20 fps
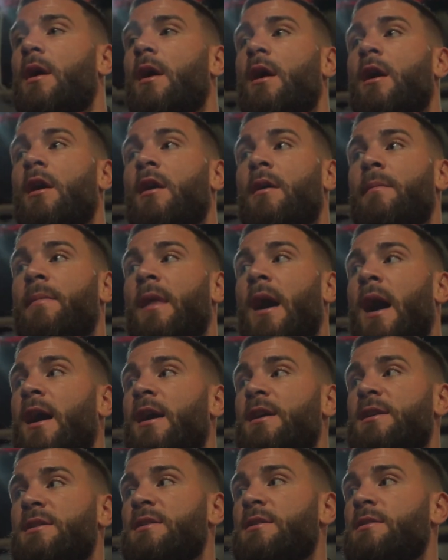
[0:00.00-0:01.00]
um, the
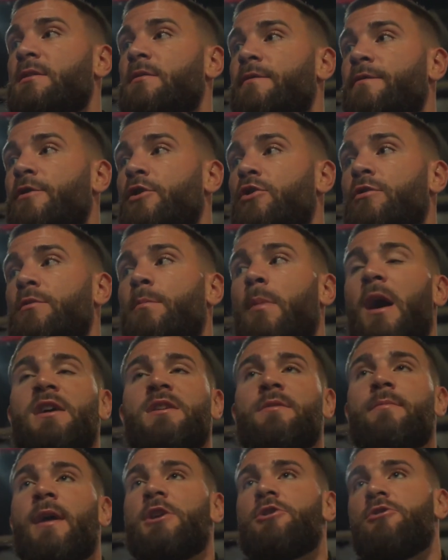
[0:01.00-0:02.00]
highest viewed
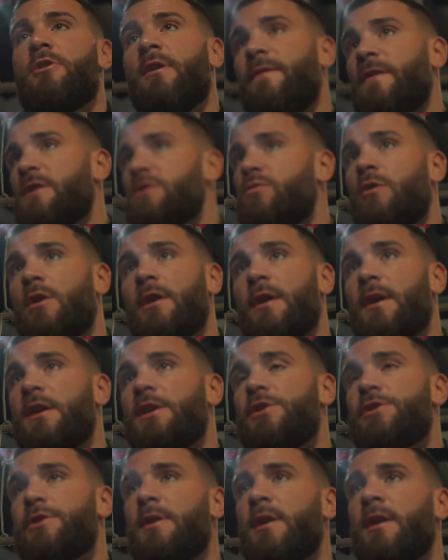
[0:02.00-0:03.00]
boxing match on
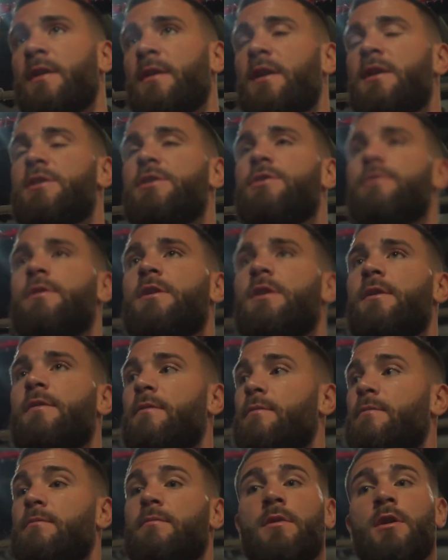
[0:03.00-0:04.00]
FS1 in, history.
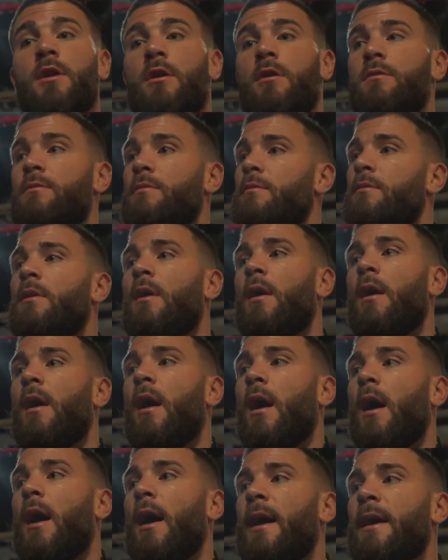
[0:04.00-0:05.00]
You know,
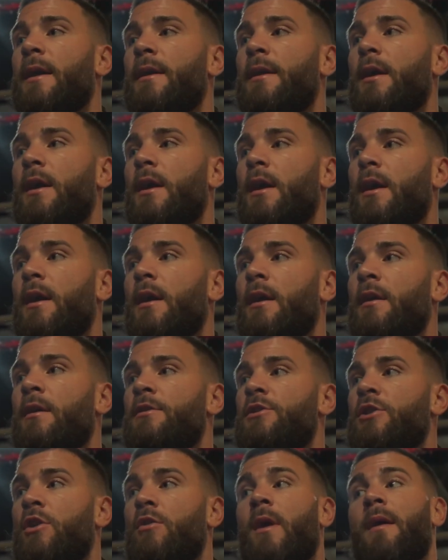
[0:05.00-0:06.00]
and uh,
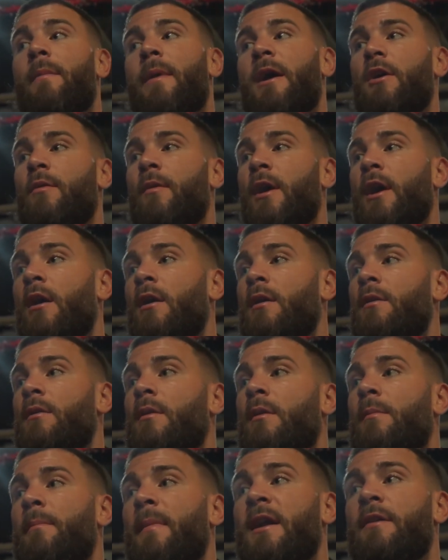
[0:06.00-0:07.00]
turn right back around.
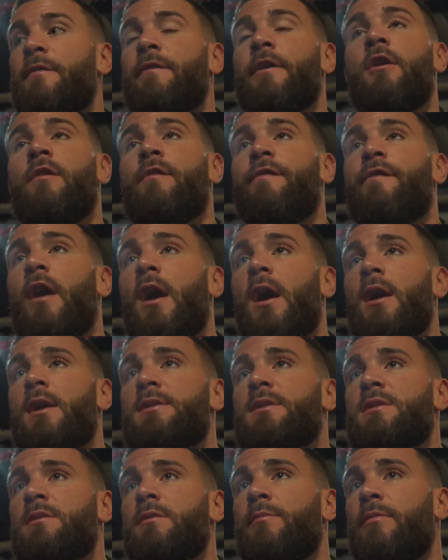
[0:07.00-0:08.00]

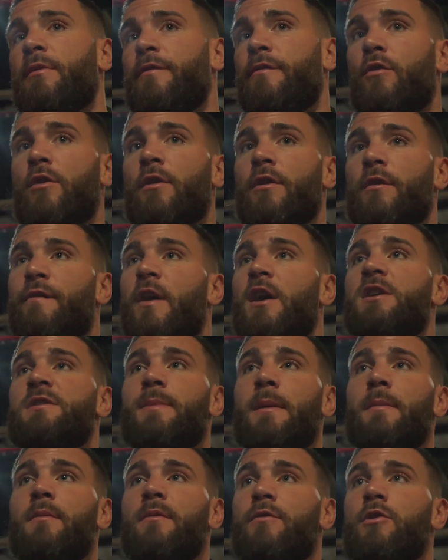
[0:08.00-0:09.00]
Fox before the Fox
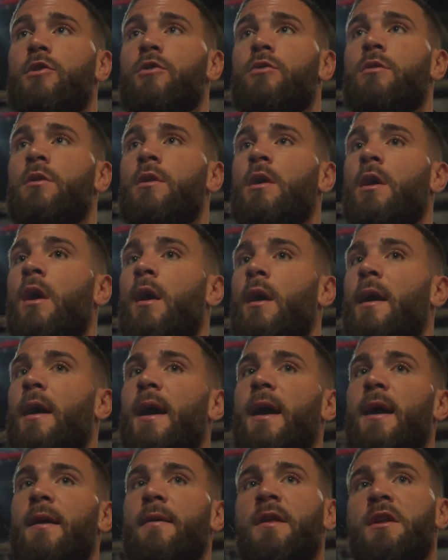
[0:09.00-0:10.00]
pay per view,
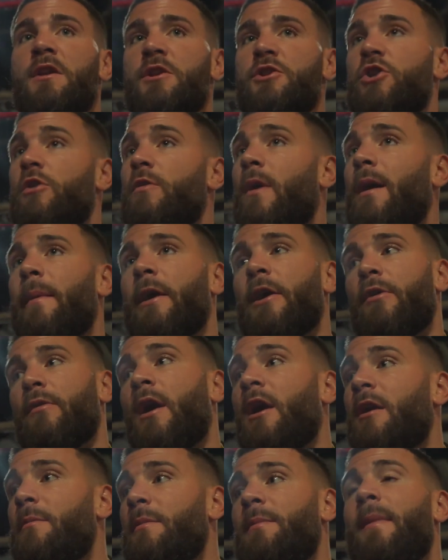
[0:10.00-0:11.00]
and then to turn right back
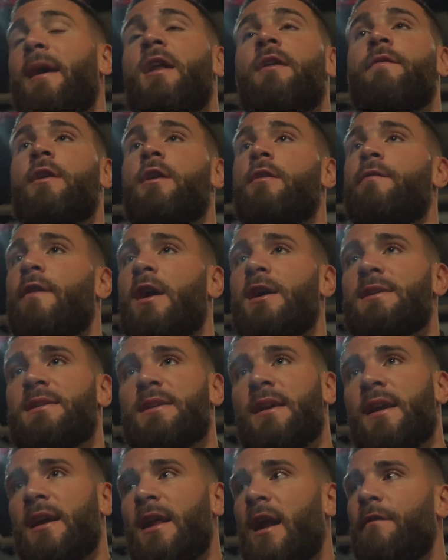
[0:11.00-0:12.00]
around and be main event on Fox
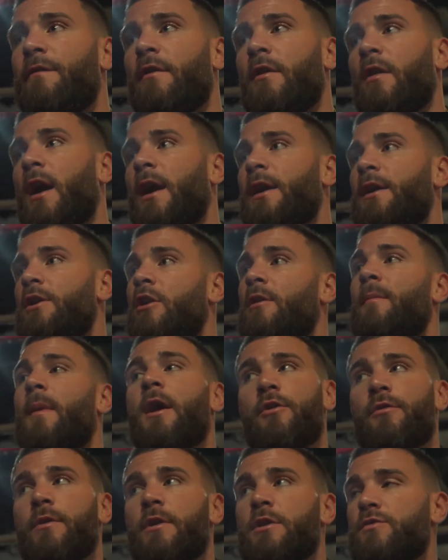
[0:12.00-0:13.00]
again, I feel like you know my
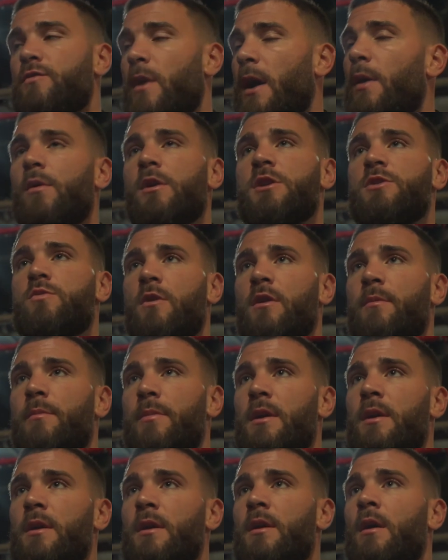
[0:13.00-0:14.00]
career is right where it's going to
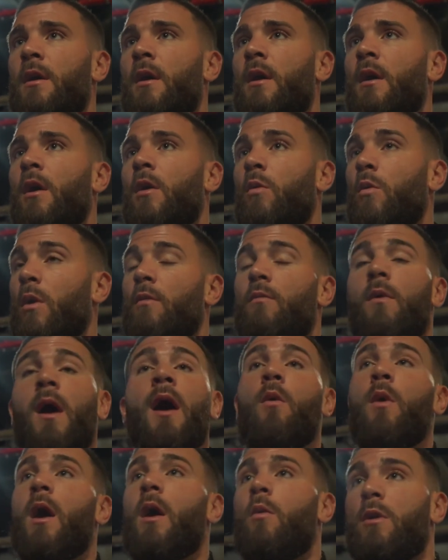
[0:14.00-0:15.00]
be,
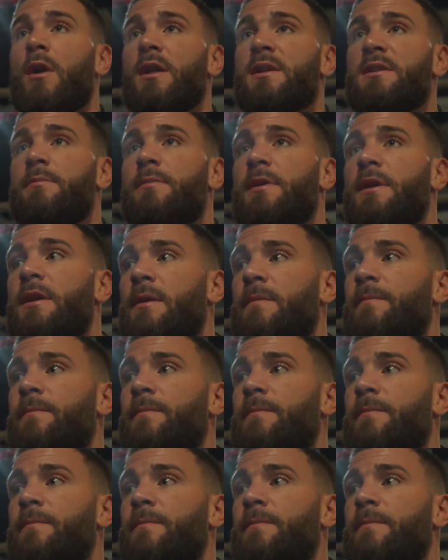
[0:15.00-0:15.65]
right where I want it to be,